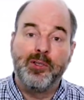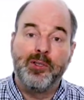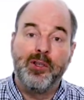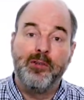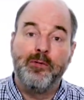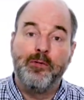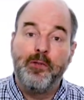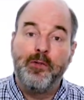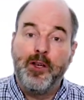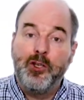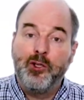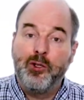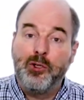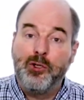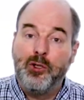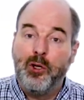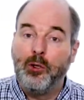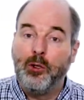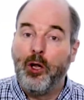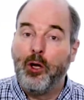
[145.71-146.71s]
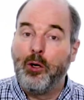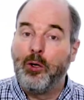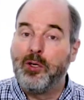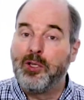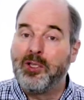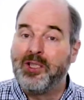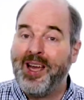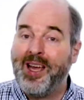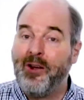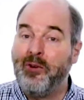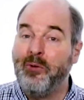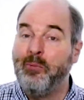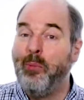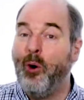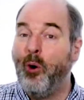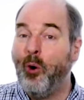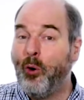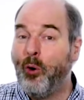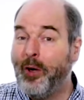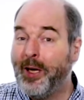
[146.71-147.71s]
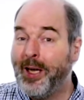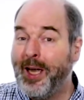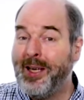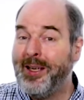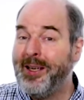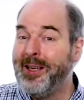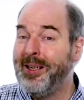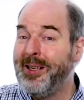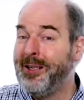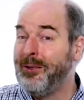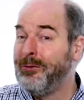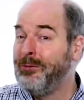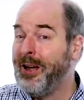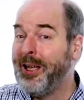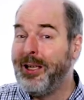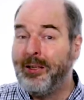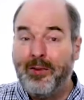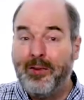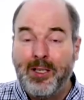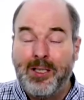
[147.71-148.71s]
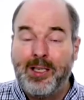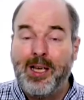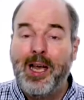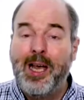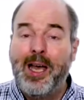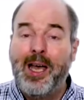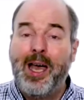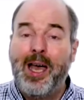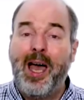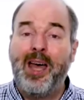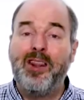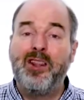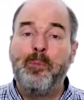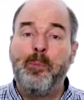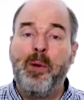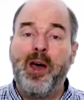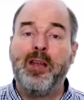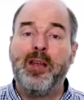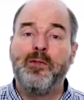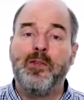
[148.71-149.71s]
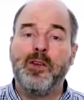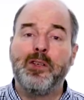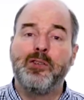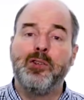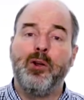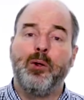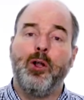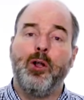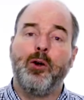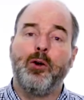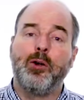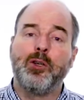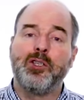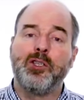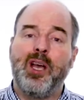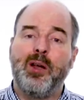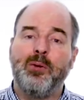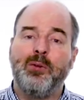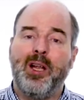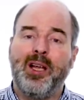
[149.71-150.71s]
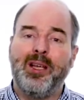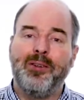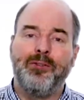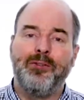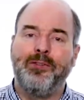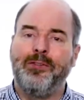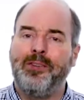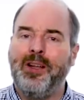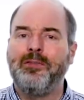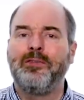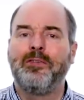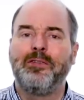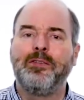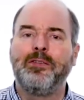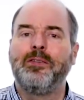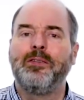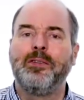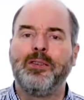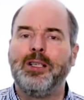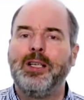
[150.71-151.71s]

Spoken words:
The features no longer sound boring and irrelevant, and the benefits no longer sound like fluff.